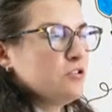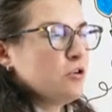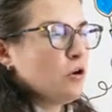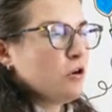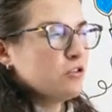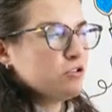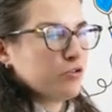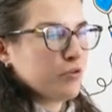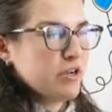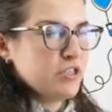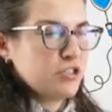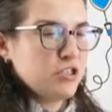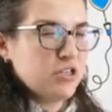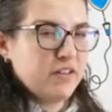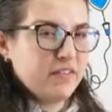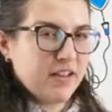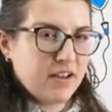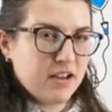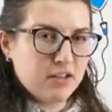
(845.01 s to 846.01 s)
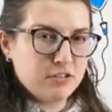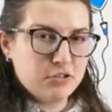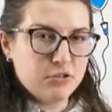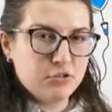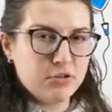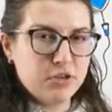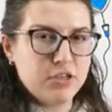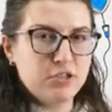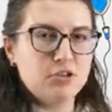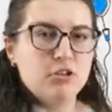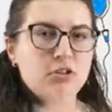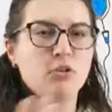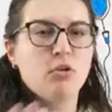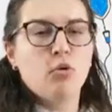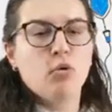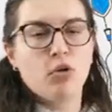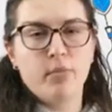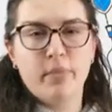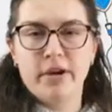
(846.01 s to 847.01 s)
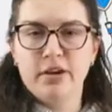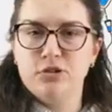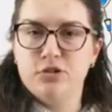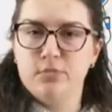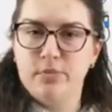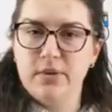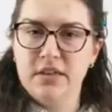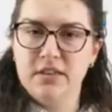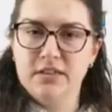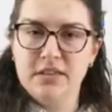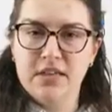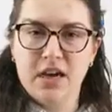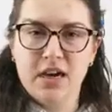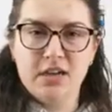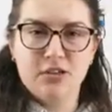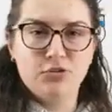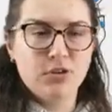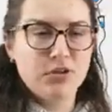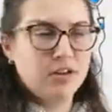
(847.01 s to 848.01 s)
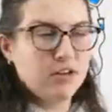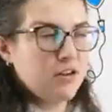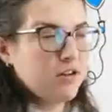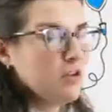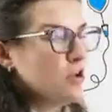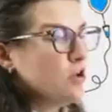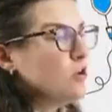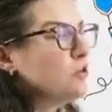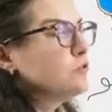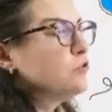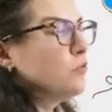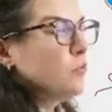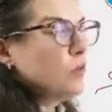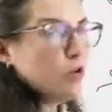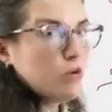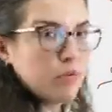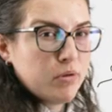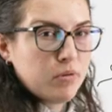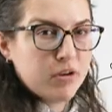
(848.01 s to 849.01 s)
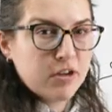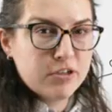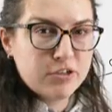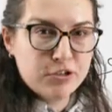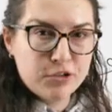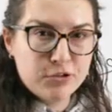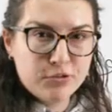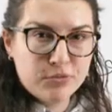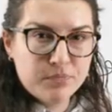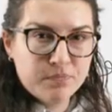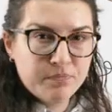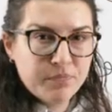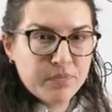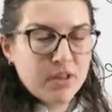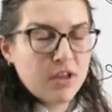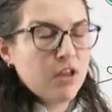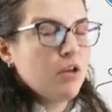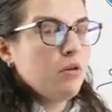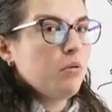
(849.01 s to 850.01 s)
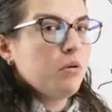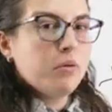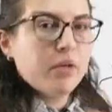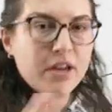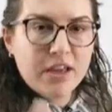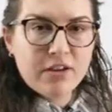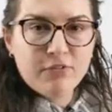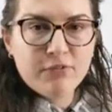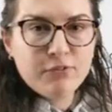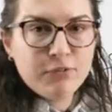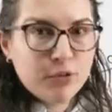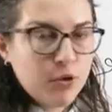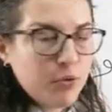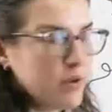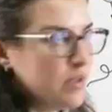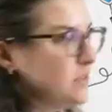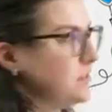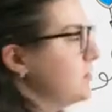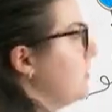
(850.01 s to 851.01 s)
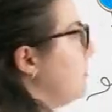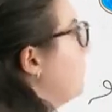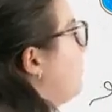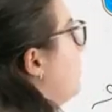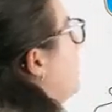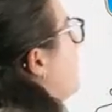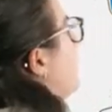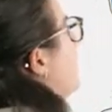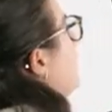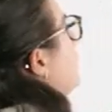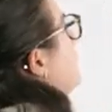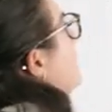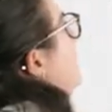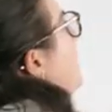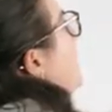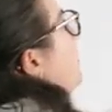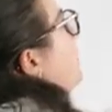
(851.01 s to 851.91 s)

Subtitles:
alteration in that concentration or a patient being dehydrated. So what do we want to do? We want to give them fluids. We want them to be